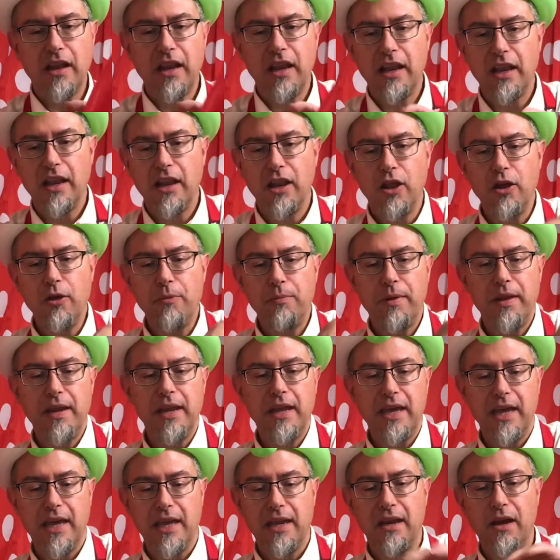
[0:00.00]
loop it
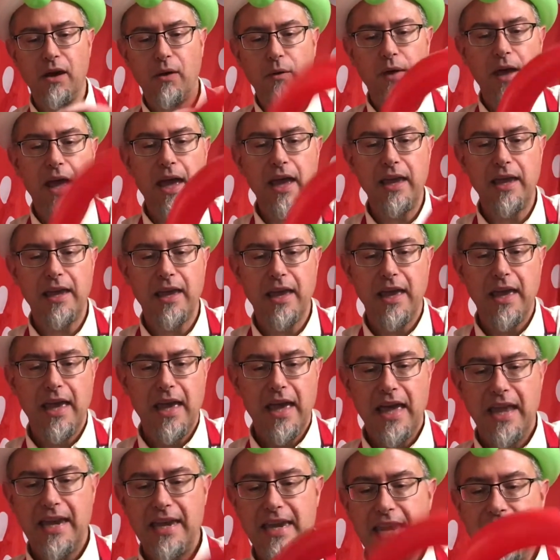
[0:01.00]
in, okay?
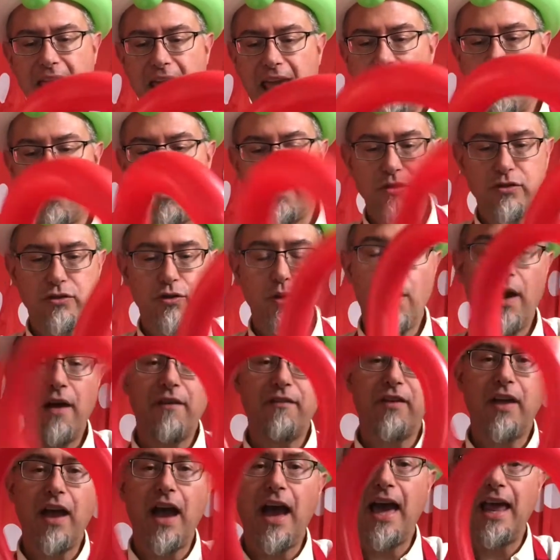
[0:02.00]
Now, so
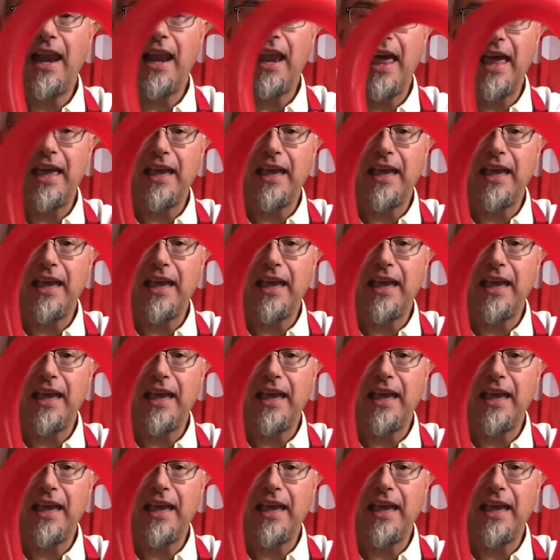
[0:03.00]
I've got like